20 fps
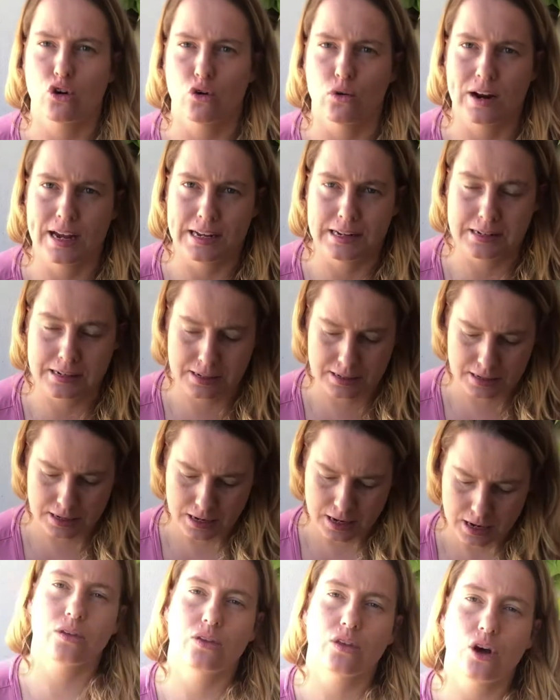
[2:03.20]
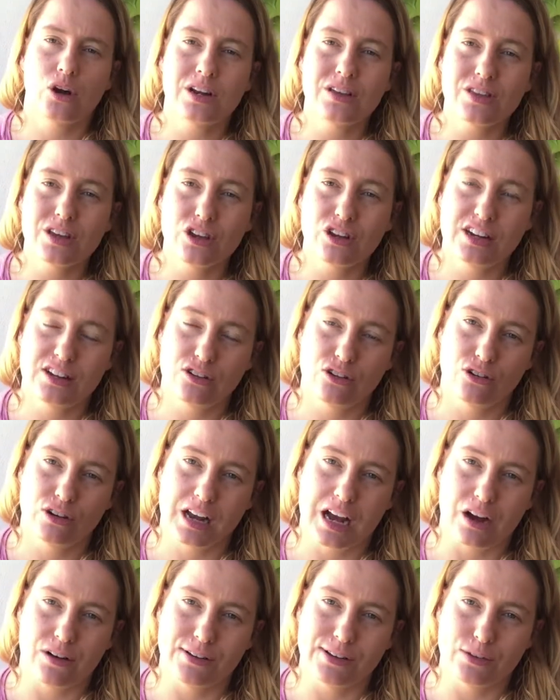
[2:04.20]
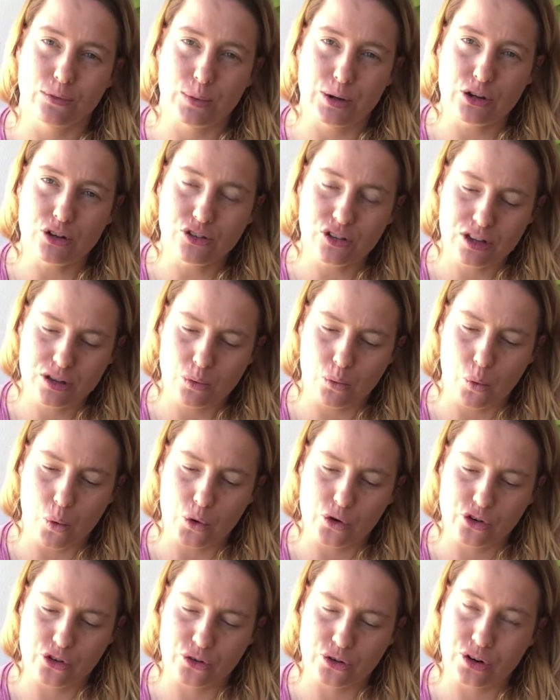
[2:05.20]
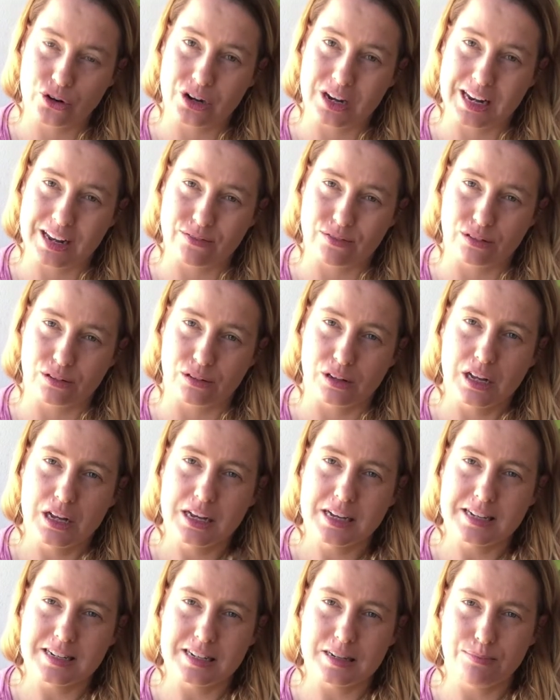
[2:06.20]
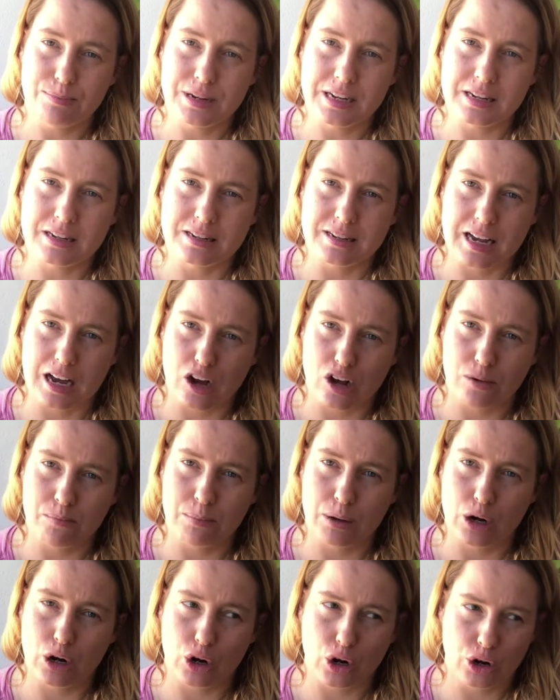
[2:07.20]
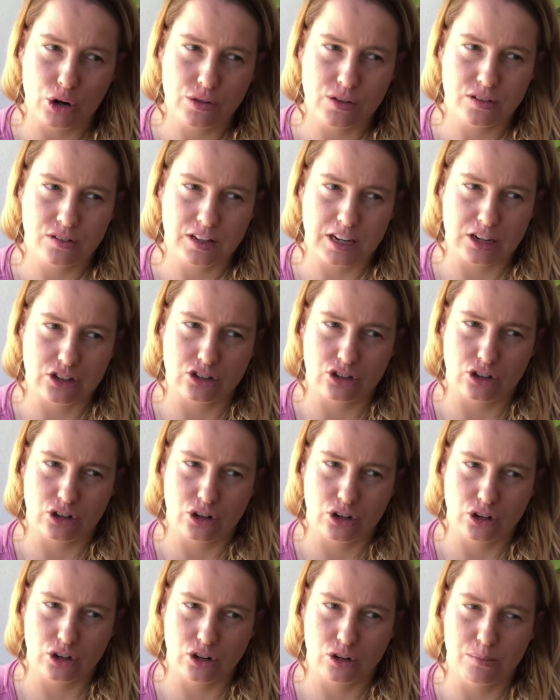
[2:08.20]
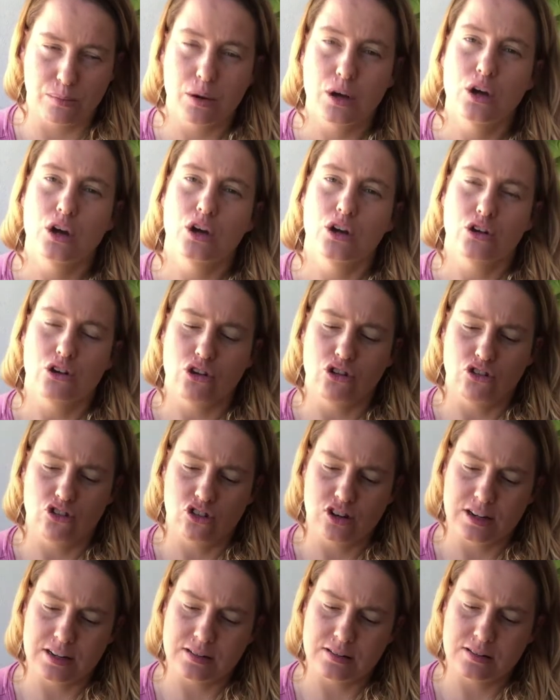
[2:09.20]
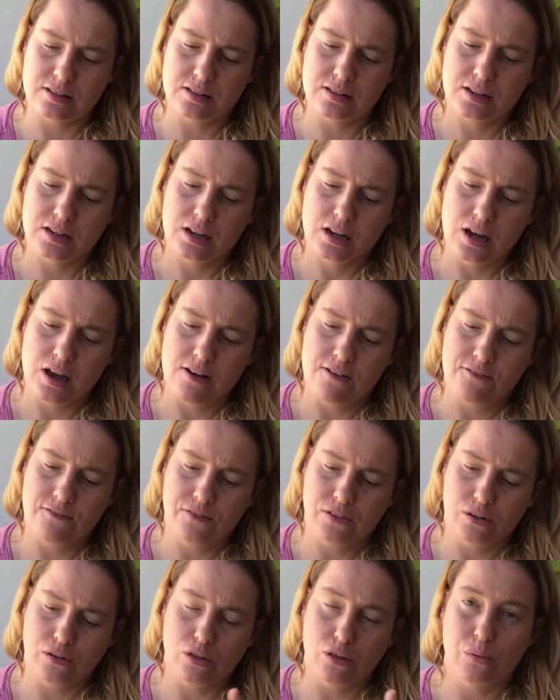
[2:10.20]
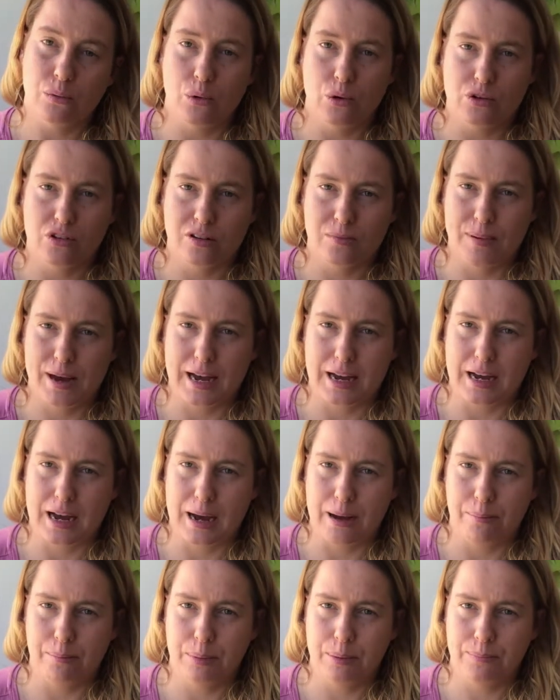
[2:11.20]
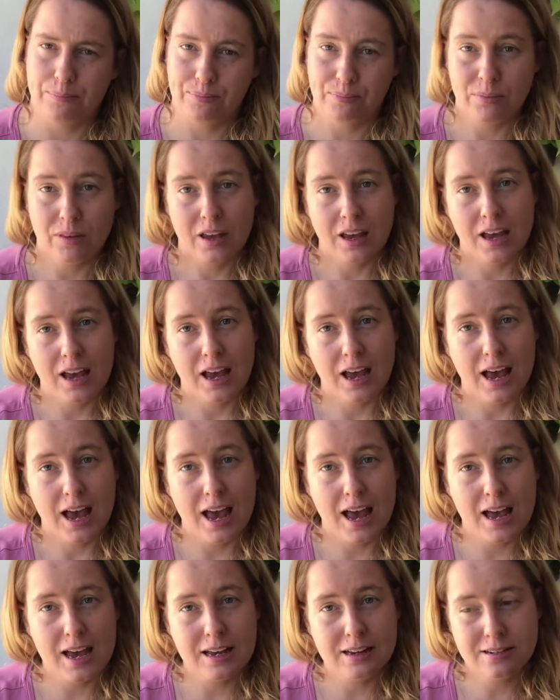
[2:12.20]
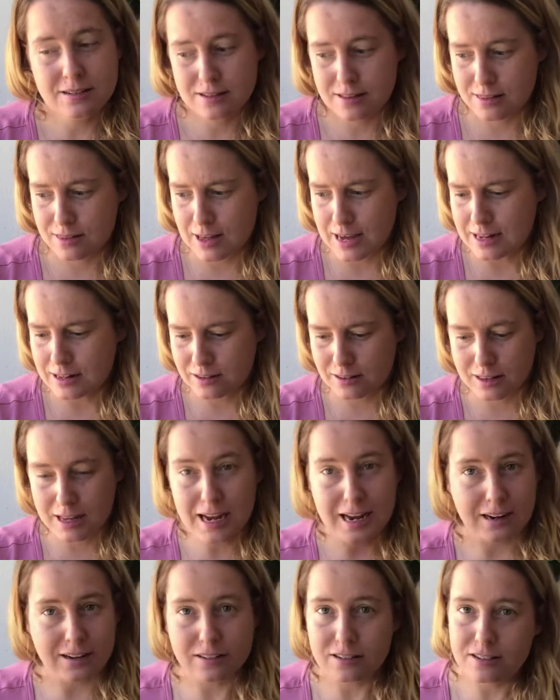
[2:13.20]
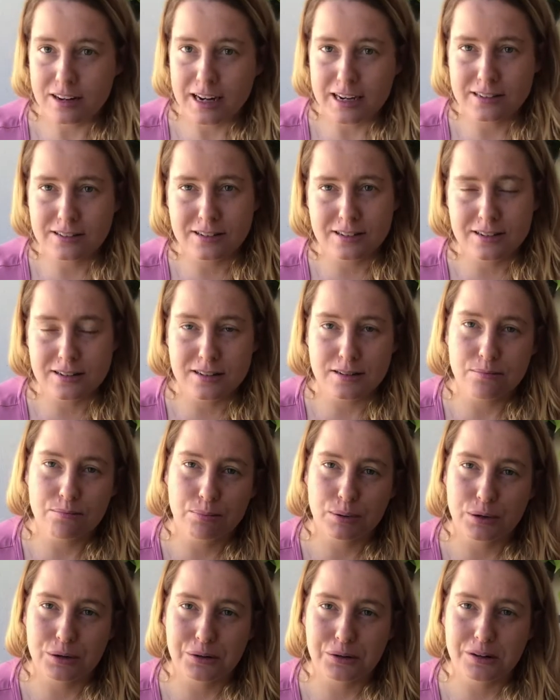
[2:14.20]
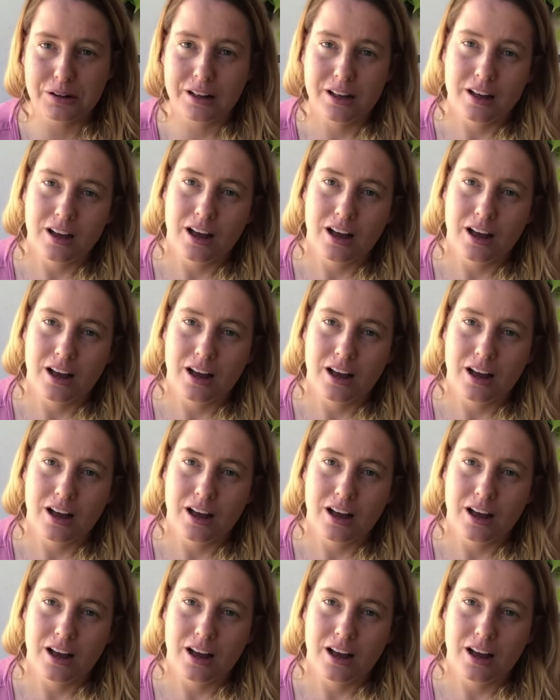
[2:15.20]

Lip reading: Great. The only thing you need to do now is when you see the water level dipping down below the suction cube, you just fill the water back up. And that's that. Nice and simple.